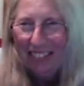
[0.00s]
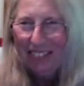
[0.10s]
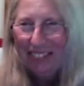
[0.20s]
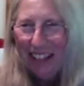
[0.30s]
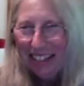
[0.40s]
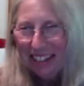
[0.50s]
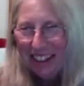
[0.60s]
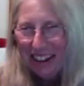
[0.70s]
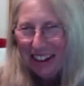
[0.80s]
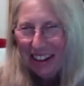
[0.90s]

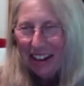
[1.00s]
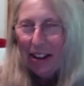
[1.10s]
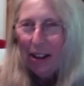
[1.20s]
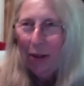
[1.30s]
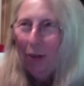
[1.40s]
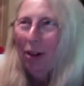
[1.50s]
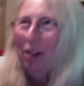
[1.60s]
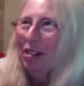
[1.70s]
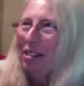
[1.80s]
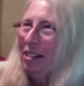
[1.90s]
flashlight. It
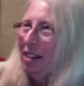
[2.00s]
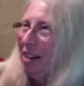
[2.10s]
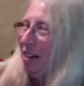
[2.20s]
works.